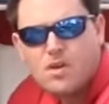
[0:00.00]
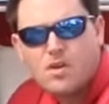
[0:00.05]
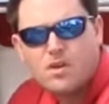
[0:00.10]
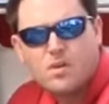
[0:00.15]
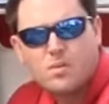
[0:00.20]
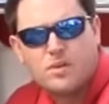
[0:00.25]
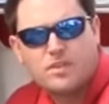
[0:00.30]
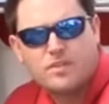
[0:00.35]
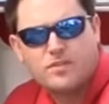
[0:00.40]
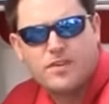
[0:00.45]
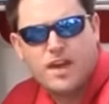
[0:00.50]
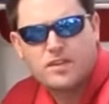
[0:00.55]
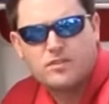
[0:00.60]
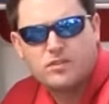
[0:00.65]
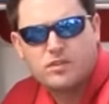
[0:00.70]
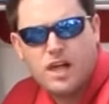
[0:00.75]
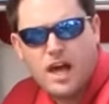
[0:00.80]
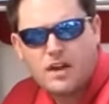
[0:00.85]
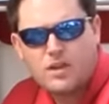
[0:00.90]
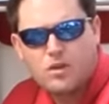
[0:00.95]
with the
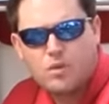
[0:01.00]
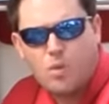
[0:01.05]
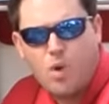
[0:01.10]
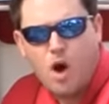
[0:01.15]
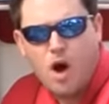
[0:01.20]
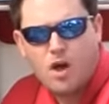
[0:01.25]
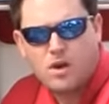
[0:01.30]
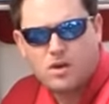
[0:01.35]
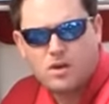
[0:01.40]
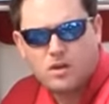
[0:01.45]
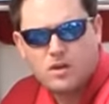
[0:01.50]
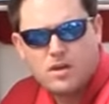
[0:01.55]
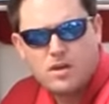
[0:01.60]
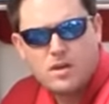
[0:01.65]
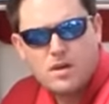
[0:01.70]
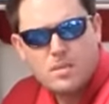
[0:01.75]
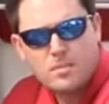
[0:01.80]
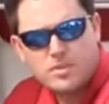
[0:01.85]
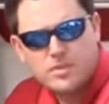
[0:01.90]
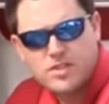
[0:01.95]
vessel out of the water,
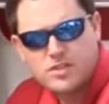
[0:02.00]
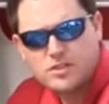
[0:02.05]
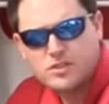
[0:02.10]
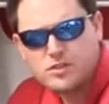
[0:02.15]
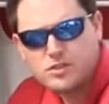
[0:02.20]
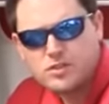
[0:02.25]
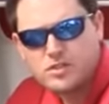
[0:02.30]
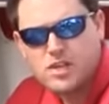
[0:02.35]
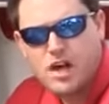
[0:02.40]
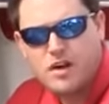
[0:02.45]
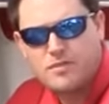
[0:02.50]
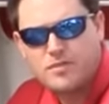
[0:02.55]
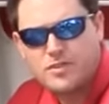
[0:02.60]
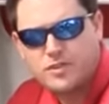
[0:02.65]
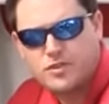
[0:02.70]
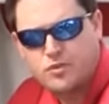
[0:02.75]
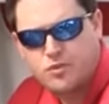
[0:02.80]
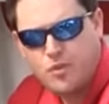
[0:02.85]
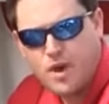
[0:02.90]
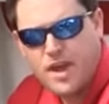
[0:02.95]
position yourself
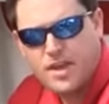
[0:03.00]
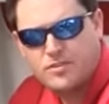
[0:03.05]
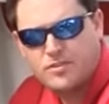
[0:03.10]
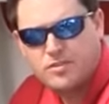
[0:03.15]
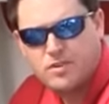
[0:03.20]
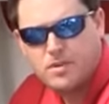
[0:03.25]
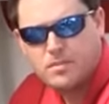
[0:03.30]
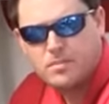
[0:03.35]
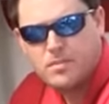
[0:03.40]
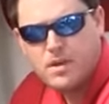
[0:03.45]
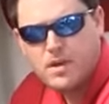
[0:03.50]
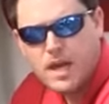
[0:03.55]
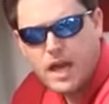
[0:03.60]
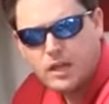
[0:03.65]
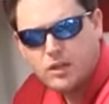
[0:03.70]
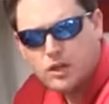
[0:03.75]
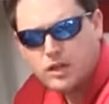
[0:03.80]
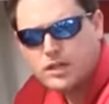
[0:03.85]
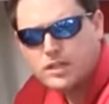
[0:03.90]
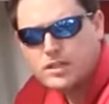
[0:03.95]
at the transom
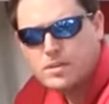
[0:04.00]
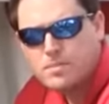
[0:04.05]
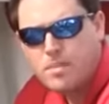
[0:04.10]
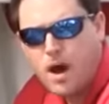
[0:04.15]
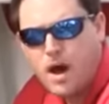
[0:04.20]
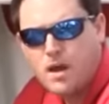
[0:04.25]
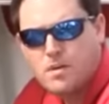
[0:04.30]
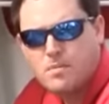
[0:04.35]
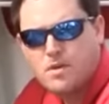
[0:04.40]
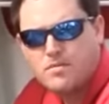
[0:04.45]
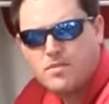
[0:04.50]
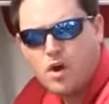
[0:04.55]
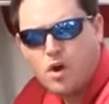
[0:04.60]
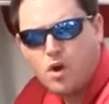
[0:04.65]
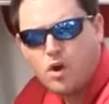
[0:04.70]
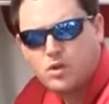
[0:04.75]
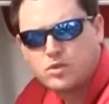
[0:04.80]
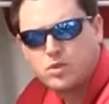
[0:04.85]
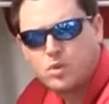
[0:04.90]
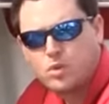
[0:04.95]
and look at the bottom of the
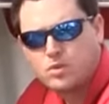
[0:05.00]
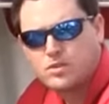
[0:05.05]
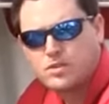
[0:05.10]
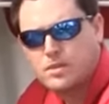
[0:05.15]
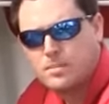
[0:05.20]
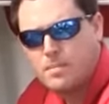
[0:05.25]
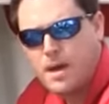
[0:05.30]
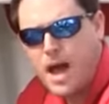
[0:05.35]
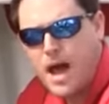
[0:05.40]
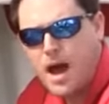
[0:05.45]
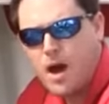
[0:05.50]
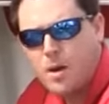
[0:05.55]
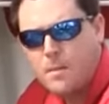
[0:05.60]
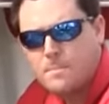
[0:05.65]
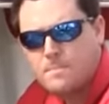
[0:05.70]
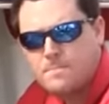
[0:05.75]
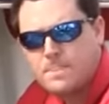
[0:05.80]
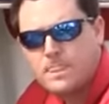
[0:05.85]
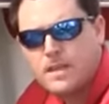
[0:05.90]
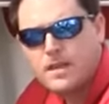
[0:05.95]
hull towards the bow.
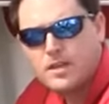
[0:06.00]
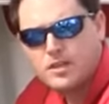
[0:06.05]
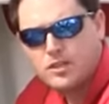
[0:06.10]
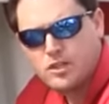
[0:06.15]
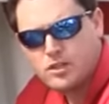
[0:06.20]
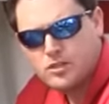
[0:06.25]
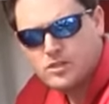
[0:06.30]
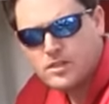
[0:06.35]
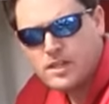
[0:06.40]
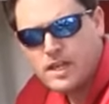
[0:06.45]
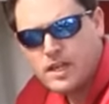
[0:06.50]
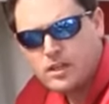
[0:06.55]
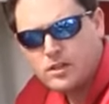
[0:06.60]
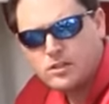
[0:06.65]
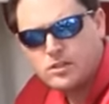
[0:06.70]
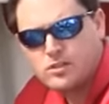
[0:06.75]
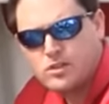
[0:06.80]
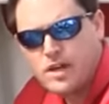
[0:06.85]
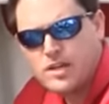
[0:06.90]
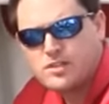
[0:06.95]
Using the
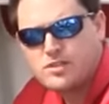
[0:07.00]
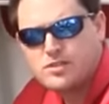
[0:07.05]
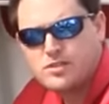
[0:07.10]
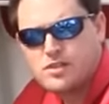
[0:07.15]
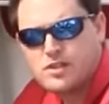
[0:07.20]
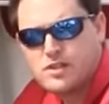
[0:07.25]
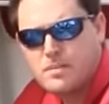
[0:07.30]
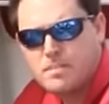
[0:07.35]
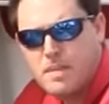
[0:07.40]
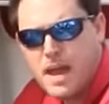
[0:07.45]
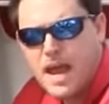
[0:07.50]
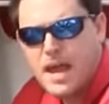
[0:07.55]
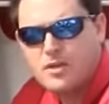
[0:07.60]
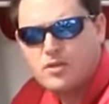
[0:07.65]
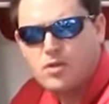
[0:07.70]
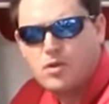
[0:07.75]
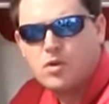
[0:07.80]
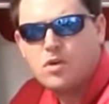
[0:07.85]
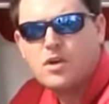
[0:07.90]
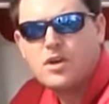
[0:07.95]
illustrations in the
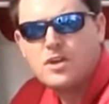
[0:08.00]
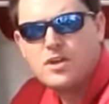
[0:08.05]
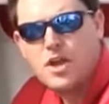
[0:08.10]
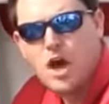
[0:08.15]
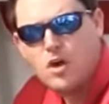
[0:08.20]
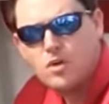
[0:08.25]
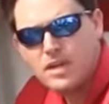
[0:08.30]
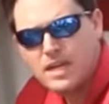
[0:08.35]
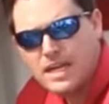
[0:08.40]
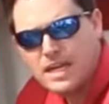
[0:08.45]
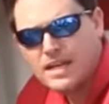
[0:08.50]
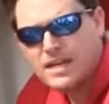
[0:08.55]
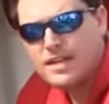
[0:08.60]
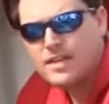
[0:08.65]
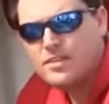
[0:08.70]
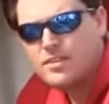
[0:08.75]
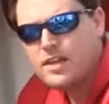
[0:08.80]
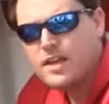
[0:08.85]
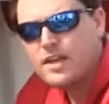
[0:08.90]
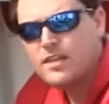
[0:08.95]
manual, note
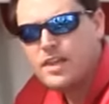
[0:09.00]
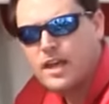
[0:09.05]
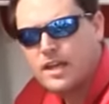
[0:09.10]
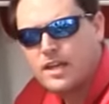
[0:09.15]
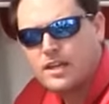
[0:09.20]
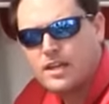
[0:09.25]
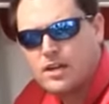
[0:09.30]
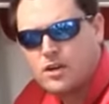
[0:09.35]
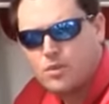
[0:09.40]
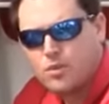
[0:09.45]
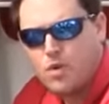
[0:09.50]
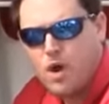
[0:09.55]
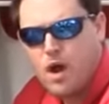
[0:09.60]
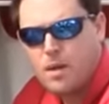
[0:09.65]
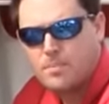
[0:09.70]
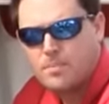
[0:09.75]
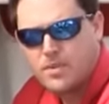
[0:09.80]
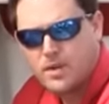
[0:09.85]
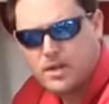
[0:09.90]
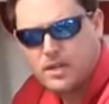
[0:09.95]
anything that could
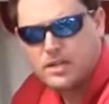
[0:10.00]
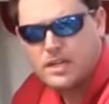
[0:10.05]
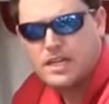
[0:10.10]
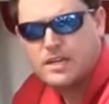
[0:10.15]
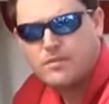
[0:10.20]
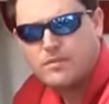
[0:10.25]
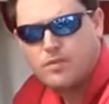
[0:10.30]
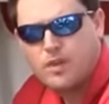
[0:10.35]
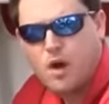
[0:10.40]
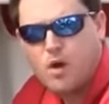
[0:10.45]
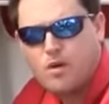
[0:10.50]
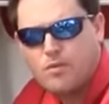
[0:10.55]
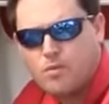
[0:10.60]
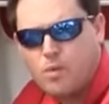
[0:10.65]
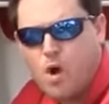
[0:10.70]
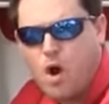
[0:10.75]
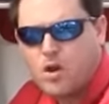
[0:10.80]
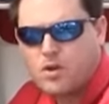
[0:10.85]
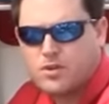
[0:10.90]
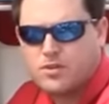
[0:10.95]
interrupt the clean flow of
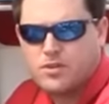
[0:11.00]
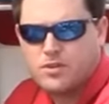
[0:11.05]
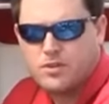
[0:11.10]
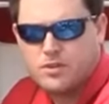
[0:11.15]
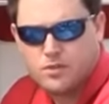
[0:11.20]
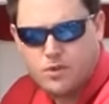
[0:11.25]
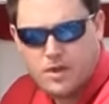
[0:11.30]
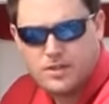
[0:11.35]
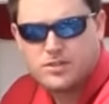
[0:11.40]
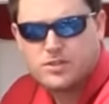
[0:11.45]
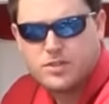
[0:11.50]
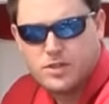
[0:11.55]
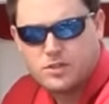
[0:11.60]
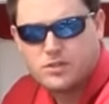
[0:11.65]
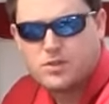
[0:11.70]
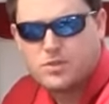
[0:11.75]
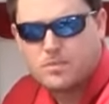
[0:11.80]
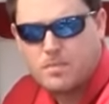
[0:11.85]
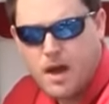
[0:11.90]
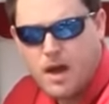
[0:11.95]
water to the
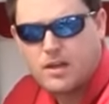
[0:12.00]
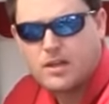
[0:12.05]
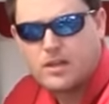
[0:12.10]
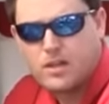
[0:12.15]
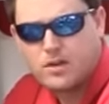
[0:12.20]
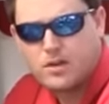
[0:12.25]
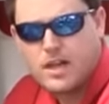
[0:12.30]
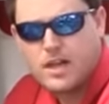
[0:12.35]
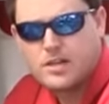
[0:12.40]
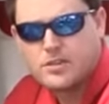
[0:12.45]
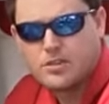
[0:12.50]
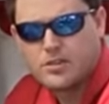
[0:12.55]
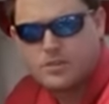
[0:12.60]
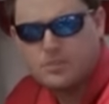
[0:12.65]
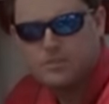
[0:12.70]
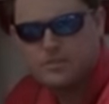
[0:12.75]
transducer mounting location.